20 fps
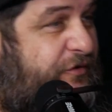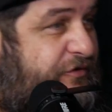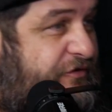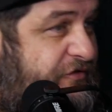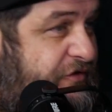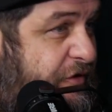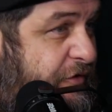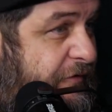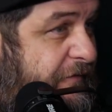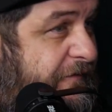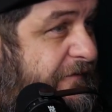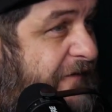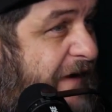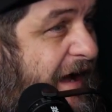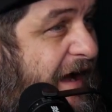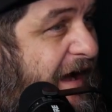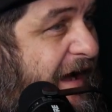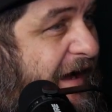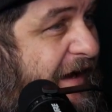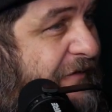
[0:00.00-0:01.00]
zone
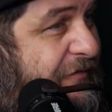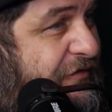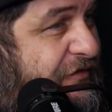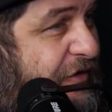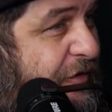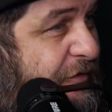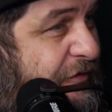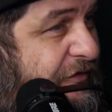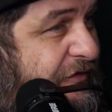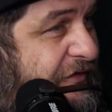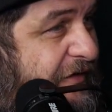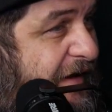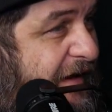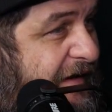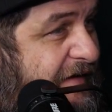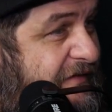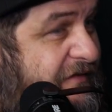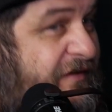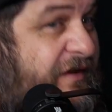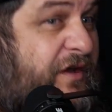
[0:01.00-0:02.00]
five, zone six.